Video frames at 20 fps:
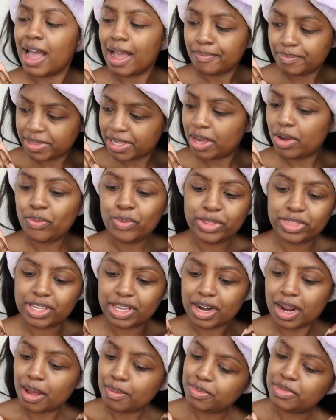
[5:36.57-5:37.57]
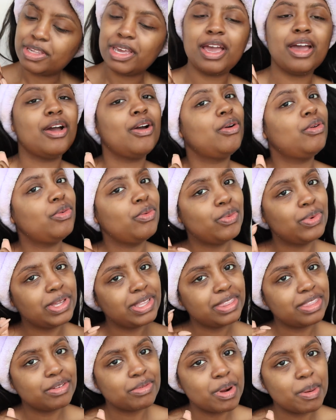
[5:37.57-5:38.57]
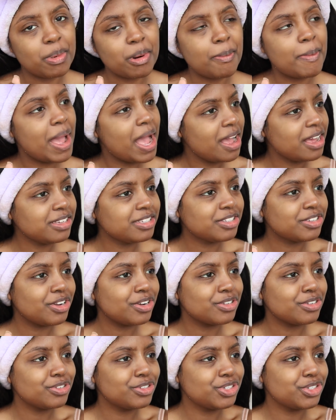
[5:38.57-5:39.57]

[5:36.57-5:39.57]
I'm down with it. I'm down with the rubber mask, Dr.